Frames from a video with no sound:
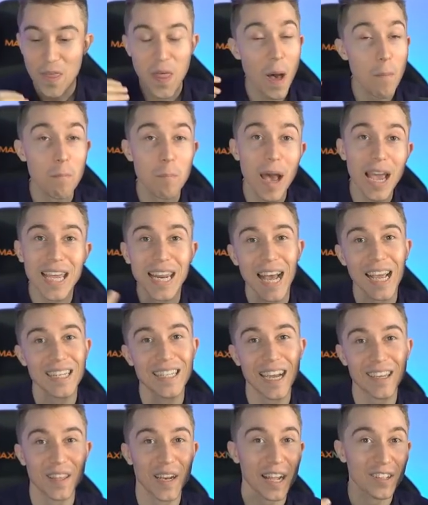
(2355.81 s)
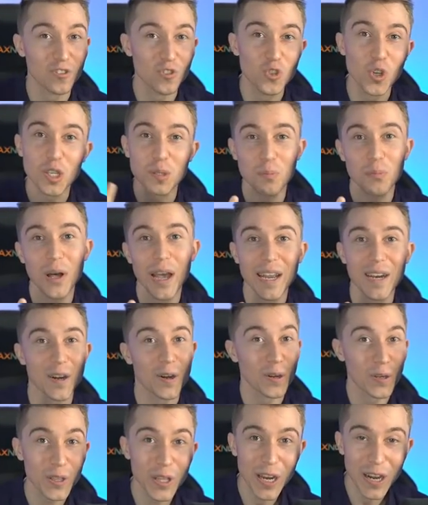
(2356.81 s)
That Mega Knight deck that I just played
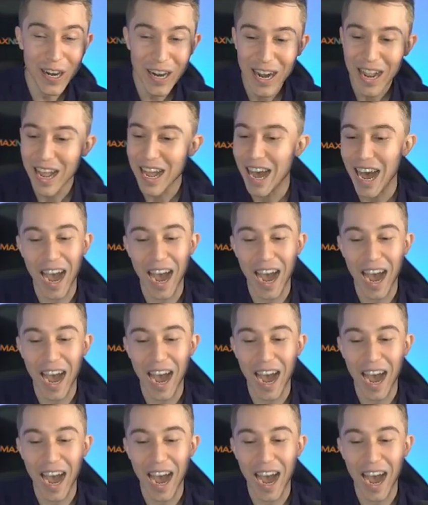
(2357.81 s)
earlier,